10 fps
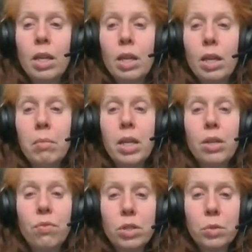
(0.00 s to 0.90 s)
And many
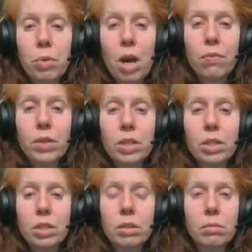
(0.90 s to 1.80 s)
false
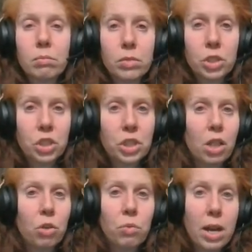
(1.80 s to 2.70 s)
prophets shall
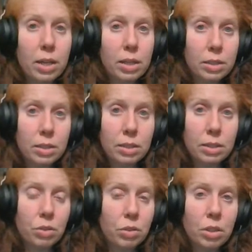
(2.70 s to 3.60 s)
arise.
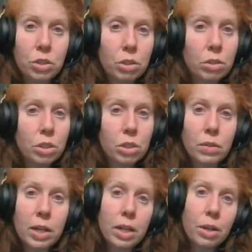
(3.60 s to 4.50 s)
They're in the churches
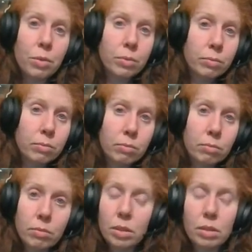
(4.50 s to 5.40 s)
right now. The,